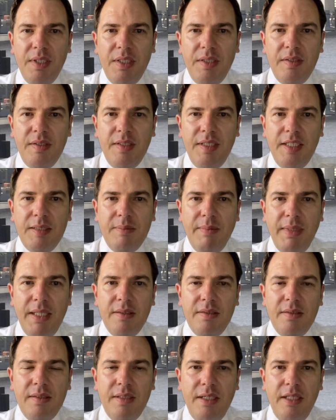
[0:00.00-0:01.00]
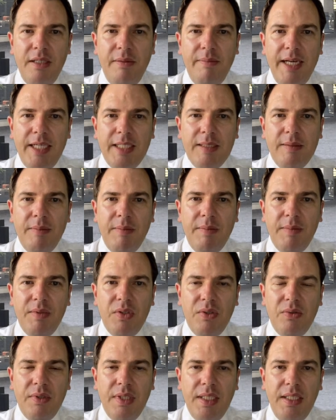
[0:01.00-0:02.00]
is 6 months and the maximum is
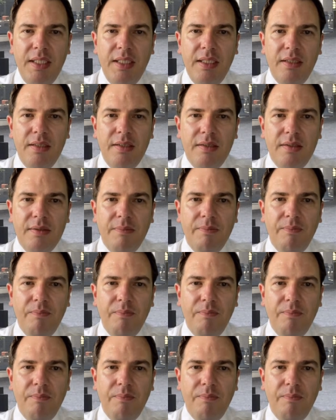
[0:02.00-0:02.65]
3 years.